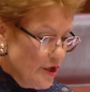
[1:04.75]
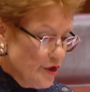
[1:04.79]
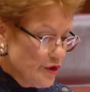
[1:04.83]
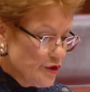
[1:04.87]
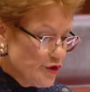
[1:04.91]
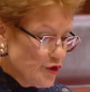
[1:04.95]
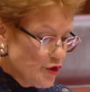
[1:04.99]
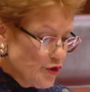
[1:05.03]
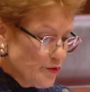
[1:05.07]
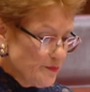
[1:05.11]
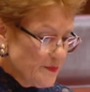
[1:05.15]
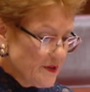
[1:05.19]

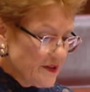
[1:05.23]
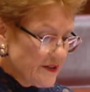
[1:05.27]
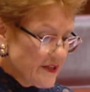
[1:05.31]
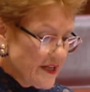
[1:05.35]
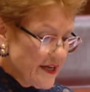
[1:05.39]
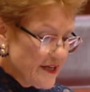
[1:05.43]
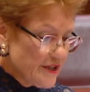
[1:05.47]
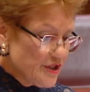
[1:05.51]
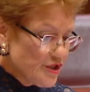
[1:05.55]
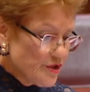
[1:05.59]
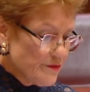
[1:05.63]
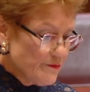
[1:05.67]

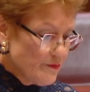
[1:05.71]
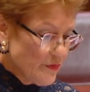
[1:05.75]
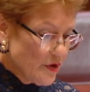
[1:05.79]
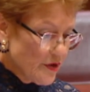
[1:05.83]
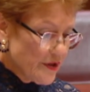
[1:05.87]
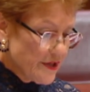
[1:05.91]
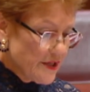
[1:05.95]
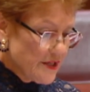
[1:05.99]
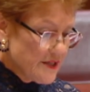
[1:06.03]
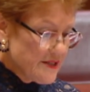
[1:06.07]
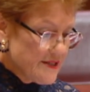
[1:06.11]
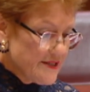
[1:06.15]
duplication
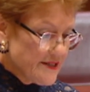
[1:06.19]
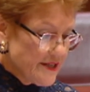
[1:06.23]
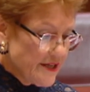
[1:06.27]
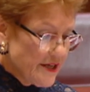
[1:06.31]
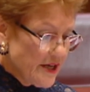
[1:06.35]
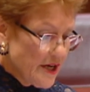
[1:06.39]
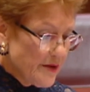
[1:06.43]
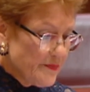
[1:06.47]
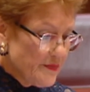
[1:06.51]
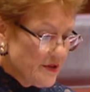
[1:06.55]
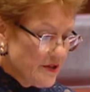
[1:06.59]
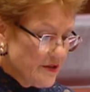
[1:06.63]
body set
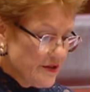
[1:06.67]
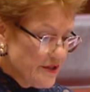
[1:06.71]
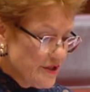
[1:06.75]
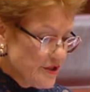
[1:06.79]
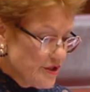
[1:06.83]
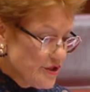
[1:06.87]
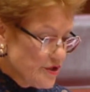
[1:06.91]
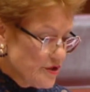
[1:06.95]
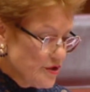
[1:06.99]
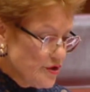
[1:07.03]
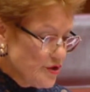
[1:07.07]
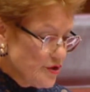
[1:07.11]
up in addition